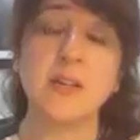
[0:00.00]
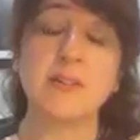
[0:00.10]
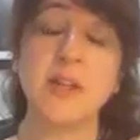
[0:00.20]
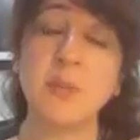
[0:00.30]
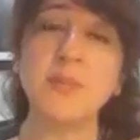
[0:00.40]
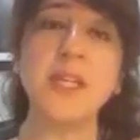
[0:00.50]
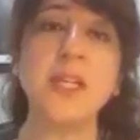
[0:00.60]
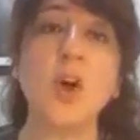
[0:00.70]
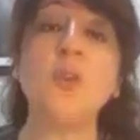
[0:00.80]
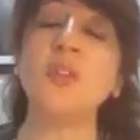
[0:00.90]

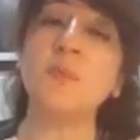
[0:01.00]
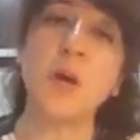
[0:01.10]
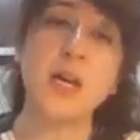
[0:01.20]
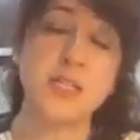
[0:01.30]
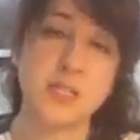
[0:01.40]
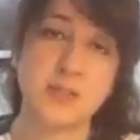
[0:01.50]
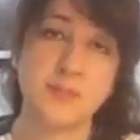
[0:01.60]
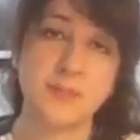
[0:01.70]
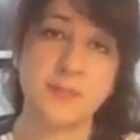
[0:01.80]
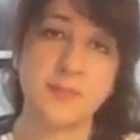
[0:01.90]
something of your past.
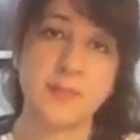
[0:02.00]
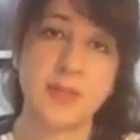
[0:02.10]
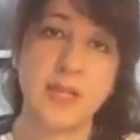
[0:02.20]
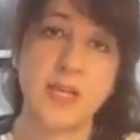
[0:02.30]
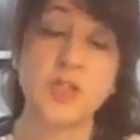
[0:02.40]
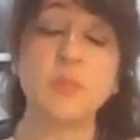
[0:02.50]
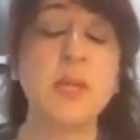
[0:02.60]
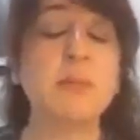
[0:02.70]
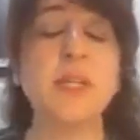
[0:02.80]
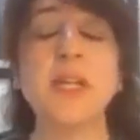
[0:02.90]
So
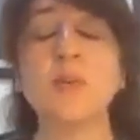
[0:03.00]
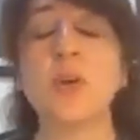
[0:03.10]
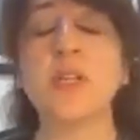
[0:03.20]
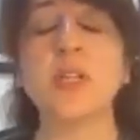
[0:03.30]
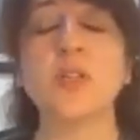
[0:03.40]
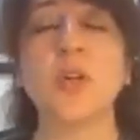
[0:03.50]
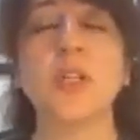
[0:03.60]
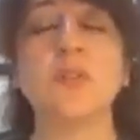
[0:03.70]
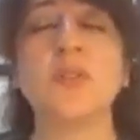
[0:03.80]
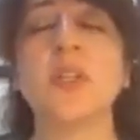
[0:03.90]
maybe there was an
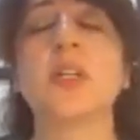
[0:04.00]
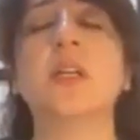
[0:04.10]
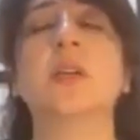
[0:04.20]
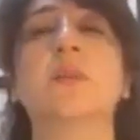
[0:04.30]
authority figure,